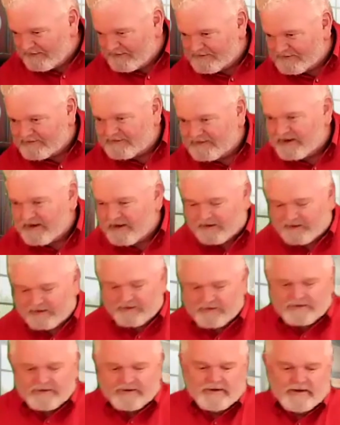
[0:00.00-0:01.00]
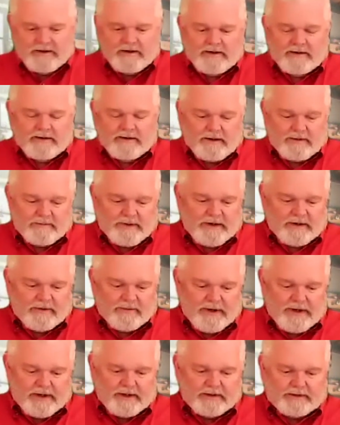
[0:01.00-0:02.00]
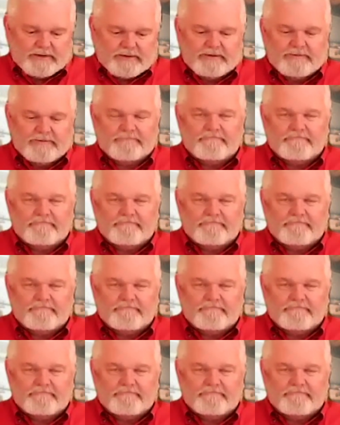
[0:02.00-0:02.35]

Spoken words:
let's see here. Better read it.